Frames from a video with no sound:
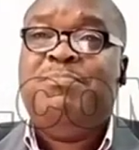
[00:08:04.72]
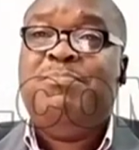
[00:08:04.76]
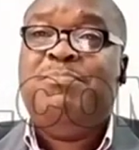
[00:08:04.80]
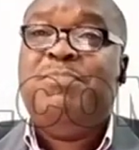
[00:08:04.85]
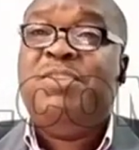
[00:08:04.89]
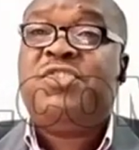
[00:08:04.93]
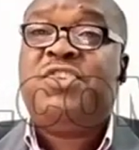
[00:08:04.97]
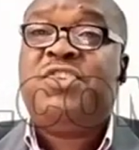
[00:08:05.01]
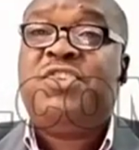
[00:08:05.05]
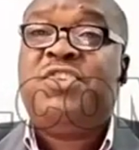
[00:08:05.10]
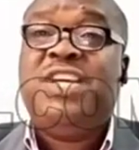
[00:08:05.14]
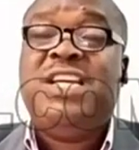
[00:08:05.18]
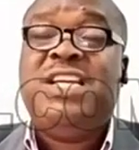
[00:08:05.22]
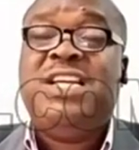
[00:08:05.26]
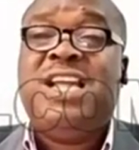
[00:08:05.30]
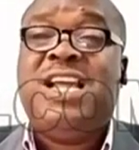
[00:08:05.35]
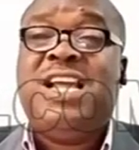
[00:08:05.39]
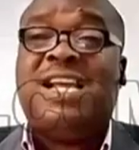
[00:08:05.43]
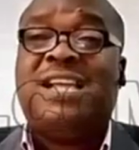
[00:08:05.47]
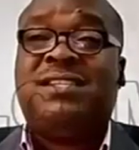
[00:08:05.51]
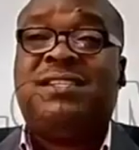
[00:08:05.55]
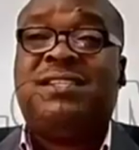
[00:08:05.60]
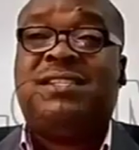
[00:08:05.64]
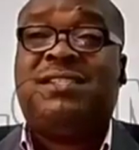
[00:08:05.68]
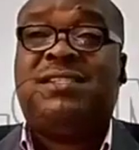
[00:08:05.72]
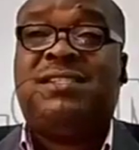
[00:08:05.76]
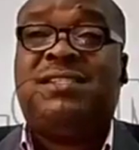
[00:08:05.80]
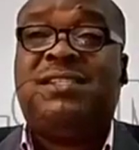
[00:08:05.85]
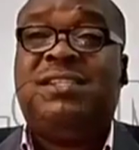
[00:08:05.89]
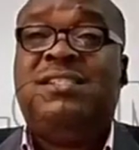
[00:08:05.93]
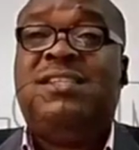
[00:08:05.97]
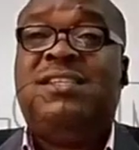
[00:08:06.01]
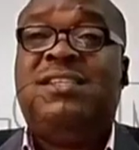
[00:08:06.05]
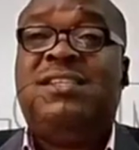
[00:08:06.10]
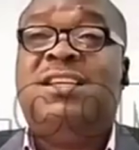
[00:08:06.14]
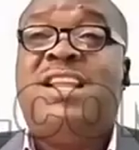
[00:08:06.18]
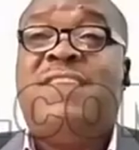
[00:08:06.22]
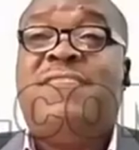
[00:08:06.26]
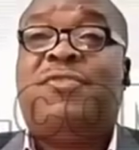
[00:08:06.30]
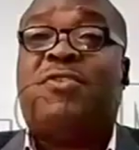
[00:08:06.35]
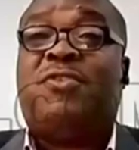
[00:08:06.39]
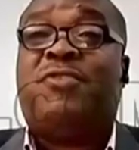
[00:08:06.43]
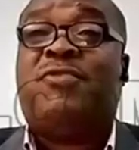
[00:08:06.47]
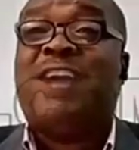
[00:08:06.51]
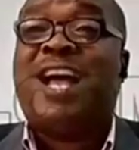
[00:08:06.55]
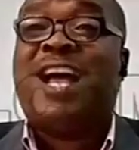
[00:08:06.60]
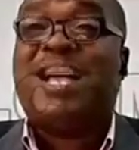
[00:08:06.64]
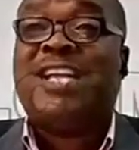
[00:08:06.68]
Mystery index, the level
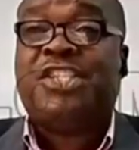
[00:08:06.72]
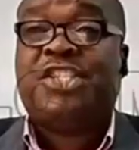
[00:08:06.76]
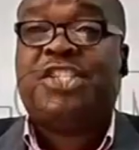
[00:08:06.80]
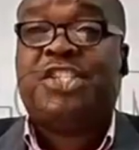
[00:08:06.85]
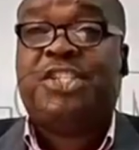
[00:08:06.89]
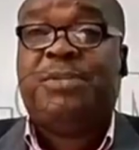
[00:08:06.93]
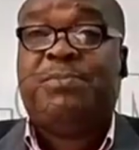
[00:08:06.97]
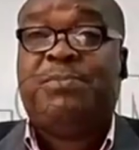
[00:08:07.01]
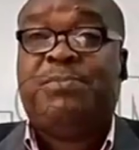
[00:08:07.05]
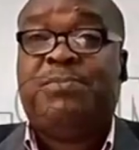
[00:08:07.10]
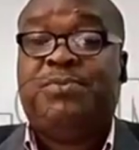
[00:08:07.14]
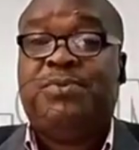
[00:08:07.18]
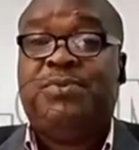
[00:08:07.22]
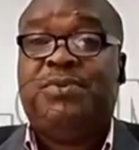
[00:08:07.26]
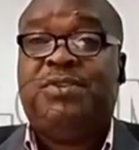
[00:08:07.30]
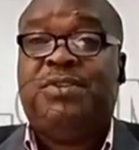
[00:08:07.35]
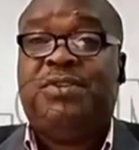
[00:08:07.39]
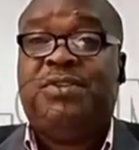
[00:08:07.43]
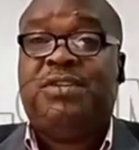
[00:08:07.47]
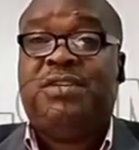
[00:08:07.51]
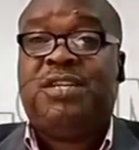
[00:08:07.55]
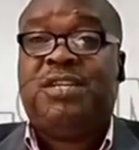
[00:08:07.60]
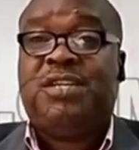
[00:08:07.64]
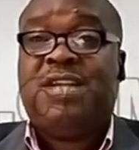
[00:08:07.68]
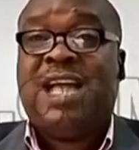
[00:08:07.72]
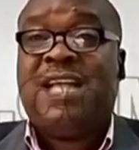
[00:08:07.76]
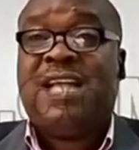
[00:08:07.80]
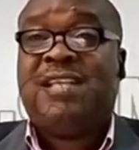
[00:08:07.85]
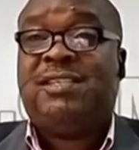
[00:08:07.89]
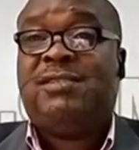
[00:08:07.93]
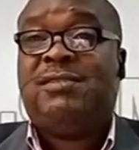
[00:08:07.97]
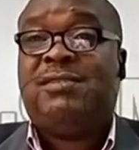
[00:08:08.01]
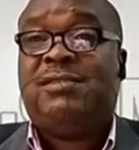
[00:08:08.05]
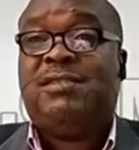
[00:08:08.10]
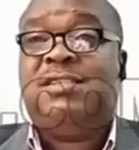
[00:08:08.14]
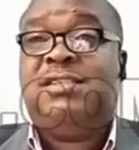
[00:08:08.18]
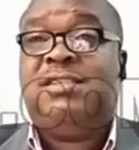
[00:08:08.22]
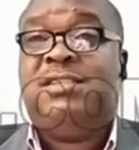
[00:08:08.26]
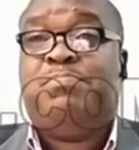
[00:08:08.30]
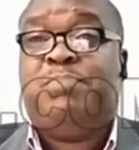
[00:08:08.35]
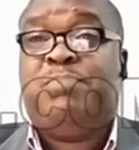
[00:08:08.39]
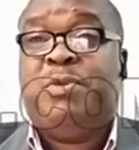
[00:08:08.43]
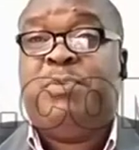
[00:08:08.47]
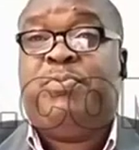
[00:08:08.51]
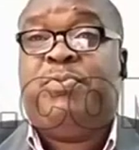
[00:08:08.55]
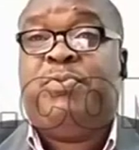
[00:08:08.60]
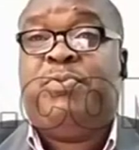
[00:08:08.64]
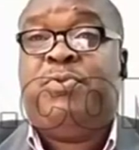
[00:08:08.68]
of hardship that
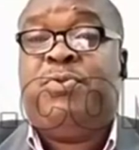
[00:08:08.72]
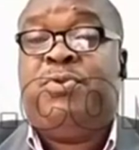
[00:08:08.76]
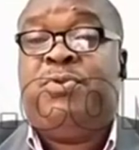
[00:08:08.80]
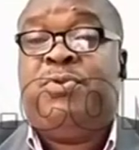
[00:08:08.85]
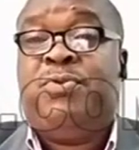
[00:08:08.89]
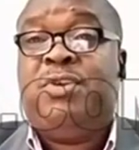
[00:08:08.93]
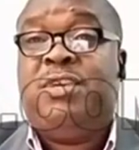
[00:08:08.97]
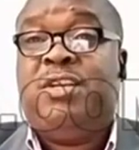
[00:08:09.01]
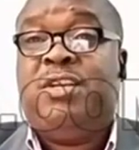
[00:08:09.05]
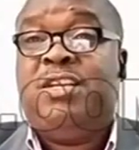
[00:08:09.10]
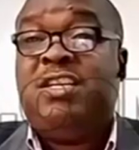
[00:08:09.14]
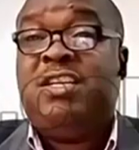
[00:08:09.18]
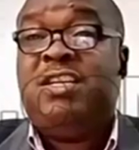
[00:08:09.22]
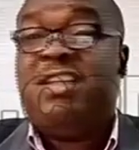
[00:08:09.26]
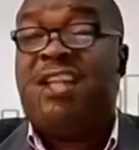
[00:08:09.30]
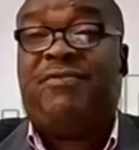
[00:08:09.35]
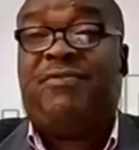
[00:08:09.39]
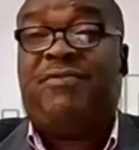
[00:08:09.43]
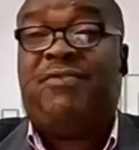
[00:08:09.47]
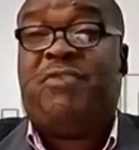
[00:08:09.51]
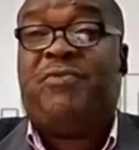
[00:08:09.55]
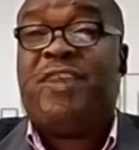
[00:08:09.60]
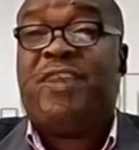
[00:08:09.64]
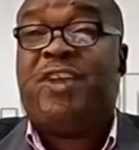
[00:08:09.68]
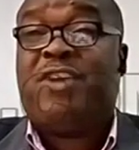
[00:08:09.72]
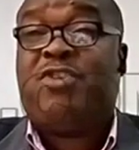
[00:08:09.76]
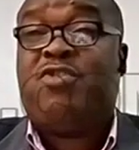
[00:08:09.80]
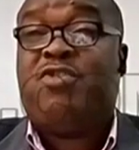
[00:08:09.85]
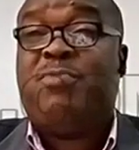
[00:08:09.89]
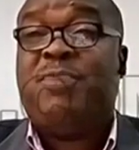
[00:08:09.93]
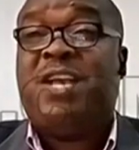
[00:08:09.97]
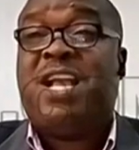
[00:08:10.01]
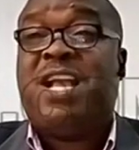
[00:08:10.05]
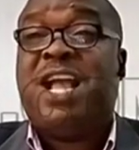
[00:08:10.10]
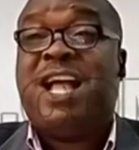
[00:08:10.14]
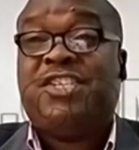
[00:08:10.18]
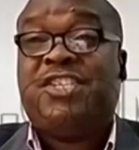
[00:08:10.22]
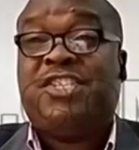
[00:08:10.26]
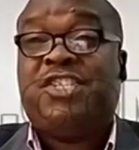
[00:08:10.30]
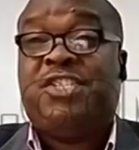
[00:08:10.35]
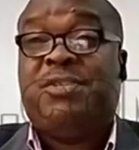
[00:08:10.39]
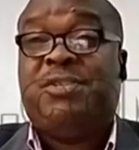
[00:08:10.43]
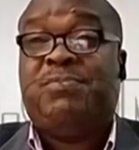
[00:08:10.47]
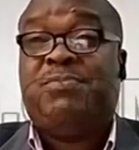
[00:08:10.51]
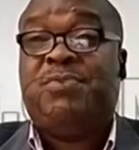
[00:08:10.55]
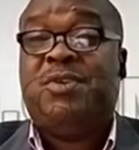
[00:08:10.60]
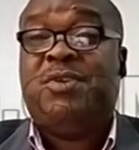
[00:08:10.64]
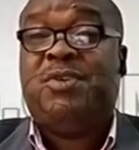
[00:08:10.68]
people, the level of economic hardship
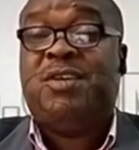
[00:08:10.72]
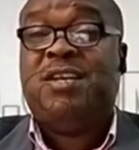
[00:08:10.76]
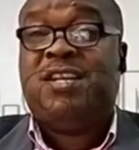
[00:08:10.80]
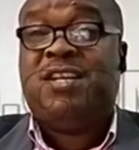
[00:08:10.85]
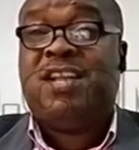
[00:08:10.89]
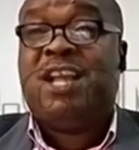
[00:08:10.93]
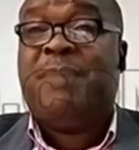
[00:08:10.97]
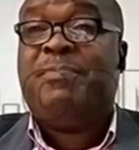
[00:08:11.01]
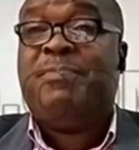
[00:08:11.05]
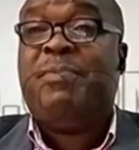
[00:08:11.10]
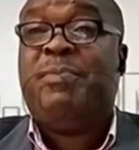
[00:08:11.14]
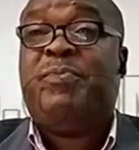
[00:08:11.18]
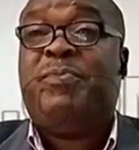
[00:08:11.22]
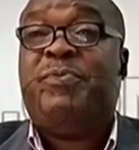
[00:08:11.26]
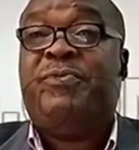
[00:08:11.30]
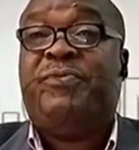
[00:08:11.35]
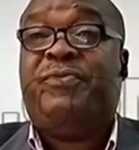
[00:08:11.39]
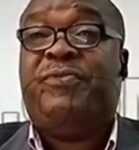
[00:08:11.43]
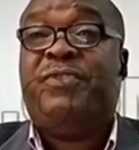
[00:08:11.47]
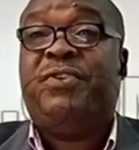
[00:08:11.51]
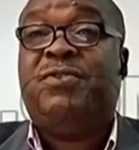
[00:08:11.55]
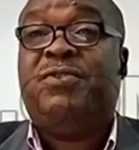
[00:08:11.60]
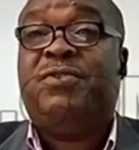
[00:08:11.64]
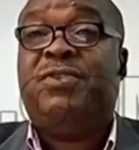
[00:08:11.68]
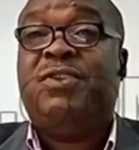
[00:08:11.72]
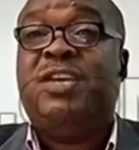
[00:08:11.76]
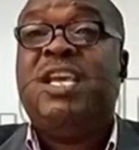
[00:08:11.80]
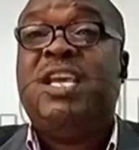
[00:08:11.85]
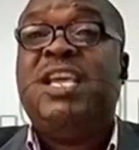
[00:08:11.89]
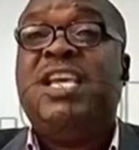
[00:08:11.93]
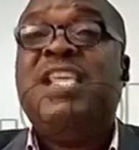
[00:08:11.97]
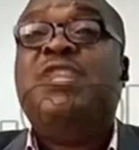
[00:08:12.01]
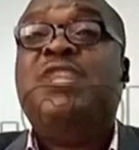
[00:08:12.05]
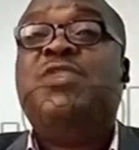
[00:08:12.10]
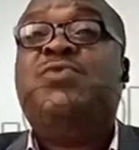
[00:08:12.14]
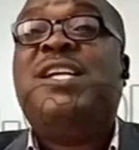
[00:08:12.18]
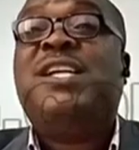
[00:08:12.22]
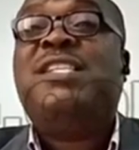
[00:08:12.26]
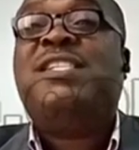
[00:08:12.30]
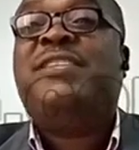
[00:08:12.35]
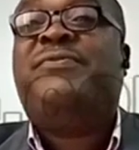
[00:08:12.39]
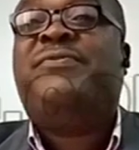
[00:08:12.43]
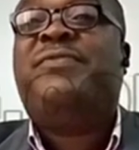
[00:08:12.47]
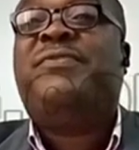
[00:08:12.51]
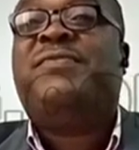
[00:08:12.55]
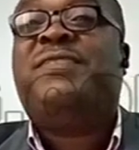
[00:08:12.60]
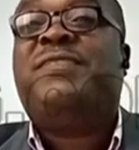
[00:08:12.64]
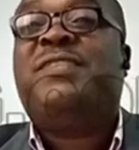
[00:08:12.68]
that people feel. In
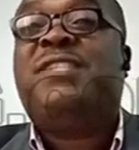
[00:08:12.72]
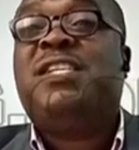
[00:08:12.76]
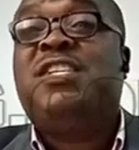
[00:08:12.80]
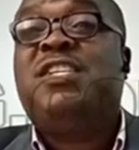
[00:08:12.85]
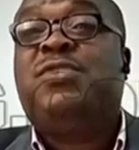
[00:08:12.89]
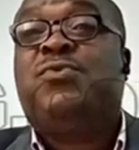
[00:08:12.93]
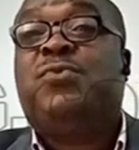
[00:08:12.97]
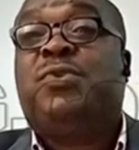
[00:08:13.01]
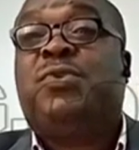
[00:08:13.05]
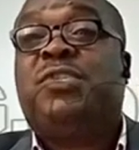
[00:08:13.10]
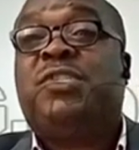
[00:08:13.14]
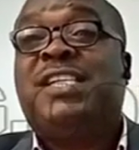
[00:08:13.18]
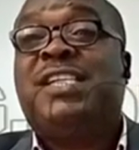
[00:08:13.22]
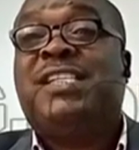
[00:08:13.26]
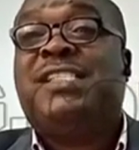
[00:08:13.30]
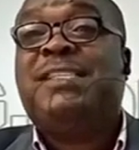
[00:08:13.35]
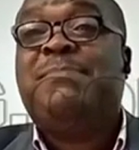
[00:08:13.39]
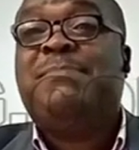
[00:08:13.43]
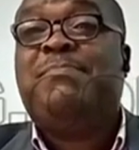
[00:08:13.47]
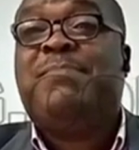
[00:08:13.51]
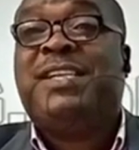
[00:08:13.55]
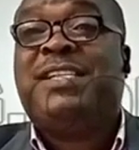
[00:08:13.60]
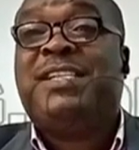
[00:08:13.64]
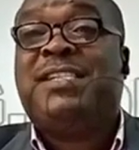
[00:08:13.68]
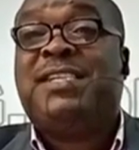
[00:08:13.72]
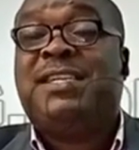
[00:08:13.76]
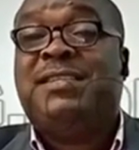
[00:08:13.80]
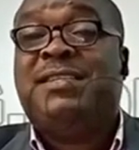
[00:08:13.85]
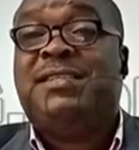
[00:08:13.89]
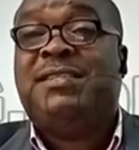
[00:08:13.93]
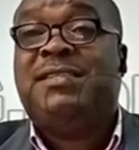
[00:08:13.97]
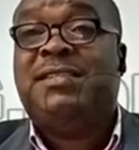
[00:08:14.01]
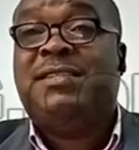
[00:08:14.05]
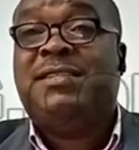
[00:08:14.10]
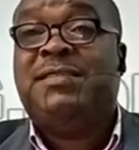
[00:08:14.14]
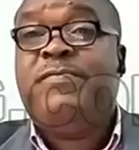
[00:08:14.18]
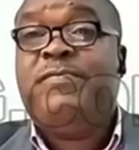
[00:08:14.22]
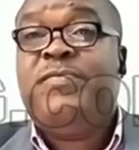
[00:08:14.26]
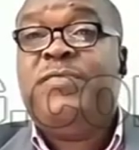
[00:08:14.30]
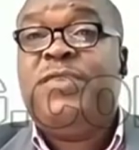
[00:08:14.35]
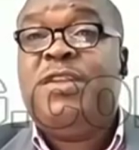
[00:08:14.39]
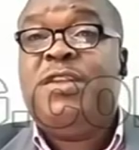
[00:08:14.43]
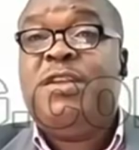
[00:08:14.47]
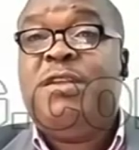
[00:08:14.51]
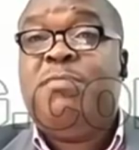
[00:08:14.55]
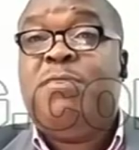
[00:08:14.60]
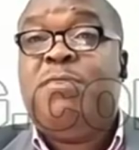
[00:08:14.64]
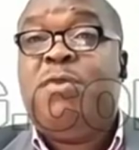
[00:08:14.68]
2015, it was 15%.
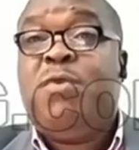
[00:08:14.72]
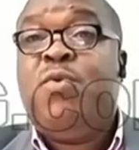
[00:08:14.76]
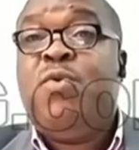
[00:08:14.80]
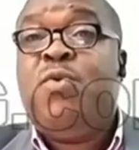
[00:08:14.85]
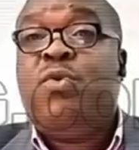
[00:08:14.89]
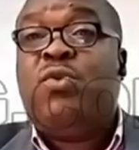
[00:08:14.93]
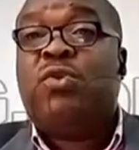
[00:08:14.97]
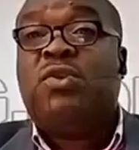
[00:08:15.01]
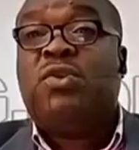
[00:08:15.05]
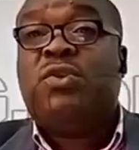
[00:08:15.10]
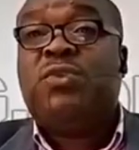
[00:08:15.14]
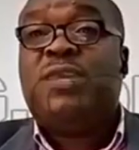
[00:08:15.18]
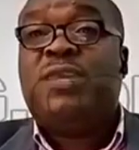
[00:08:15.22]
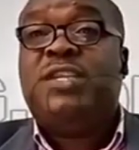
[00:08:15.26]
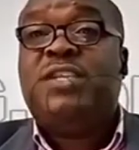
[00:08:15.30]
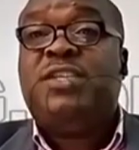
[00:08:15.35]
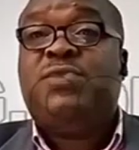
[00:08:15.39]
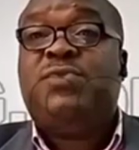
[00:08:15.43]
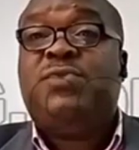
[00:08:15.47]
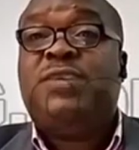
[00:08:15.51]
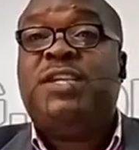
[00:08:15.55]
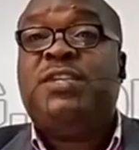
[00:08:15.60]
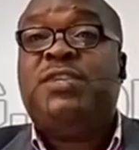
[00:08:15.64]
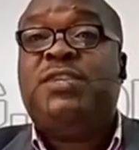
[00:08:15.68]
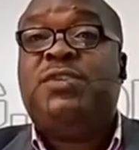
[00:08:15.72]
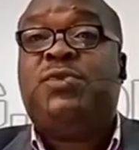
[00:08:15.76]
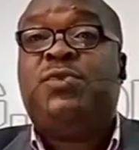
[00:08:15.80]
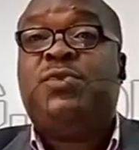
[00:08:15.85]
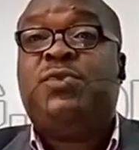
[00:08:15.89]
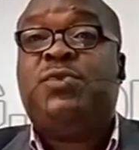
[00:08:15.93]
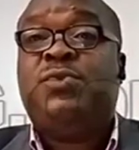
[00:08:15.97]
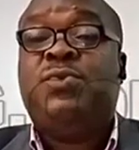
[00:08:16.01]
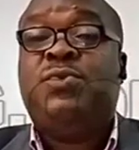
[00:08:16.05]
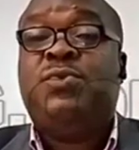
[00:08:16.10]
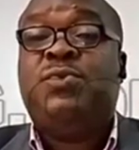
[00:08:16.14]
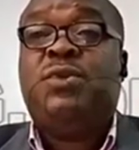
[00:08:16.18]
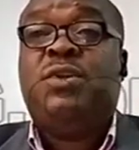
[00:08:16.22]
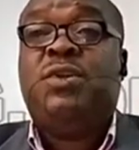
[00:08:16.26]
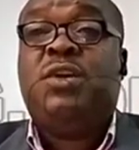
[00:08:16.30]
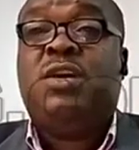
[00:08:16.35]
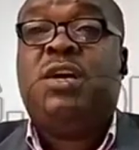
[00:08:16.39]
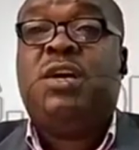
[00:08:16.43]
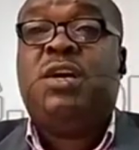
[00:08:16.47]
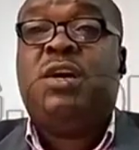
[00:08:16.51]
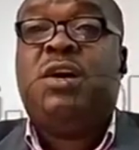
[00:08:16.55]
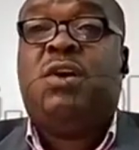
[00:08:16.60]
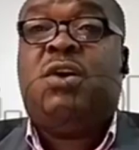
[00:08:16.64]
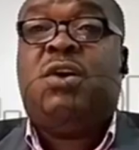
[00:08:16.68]
But we closed 2022
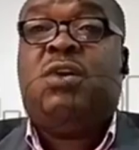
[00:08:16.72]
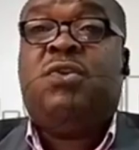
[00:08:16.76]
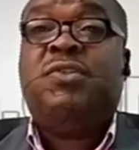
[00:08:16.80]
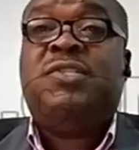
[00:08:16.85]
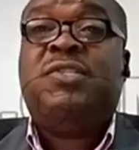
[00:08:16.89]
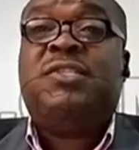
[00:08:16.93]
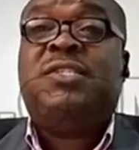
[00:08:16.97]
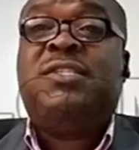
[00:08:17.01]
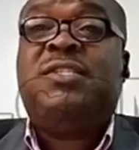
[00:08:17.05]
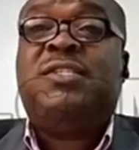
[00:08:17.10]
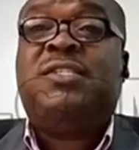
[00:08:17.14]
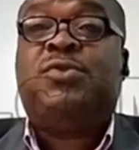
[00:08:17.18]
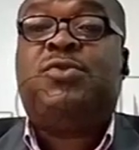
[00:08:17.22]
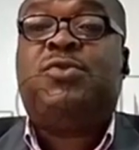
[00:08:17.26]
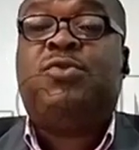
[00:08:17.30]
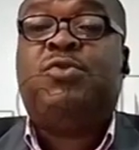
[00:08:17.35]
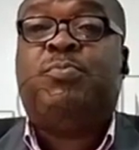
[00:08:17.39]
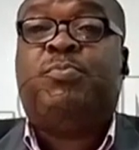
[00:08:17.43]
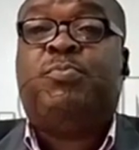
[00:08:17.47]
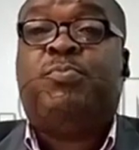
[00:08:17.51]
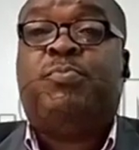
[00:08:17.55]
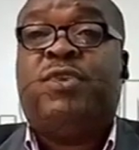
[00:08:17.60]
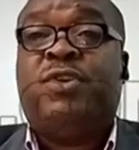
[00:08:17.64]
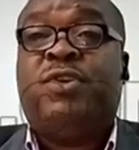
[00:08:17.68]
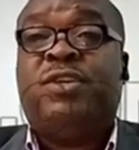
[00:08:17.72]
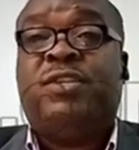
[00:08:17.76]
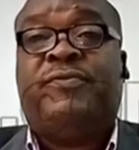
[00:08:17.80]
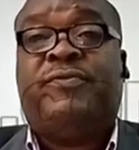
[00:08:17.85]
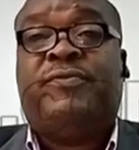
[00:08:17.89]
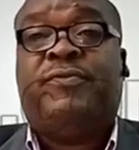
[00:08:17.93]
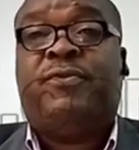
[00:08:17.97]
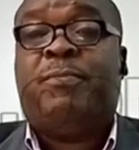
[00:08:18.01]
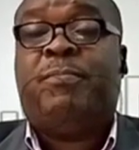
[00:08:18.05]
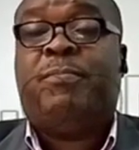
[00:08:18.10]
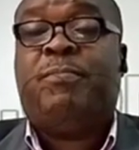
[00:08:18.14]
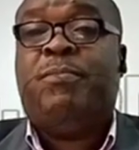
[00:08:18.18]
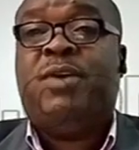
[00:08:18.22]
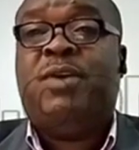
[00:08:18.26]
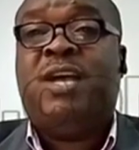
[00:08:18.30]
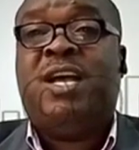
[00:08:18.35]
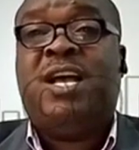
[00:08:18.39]
on 62.4%.